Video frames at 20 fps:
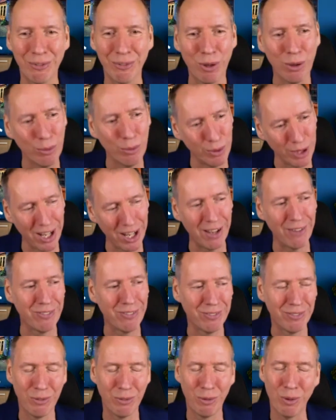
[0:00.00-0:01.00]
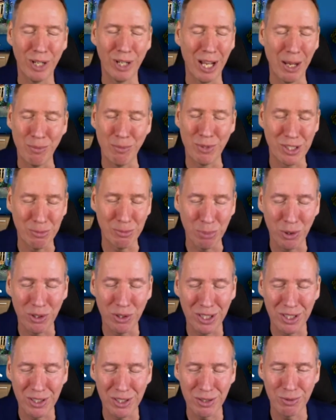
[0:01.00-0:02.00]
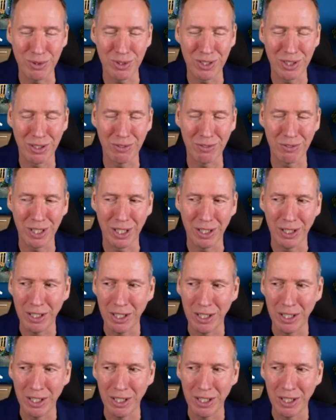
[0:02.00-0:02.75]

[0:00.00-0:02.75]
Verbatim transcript: What would have what would happen to the body as a result of that.